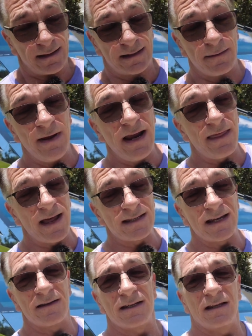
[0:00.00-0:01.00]
To me, that
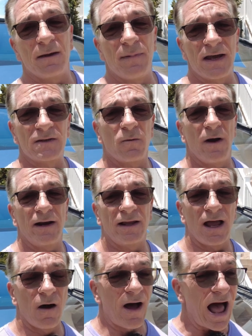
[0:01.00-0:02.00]
sounds like the best way to
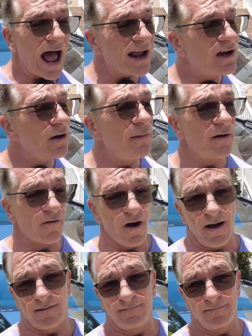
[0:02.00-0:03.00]
go. I could be
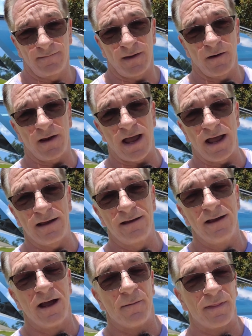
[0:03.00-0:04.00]
wrong, okay?
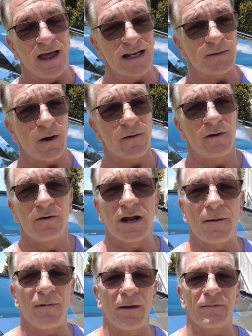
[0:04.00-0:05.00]
But that's why we're gonna do a
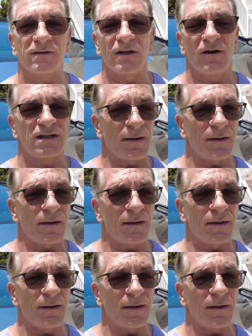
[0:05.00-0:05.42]
couple episodes.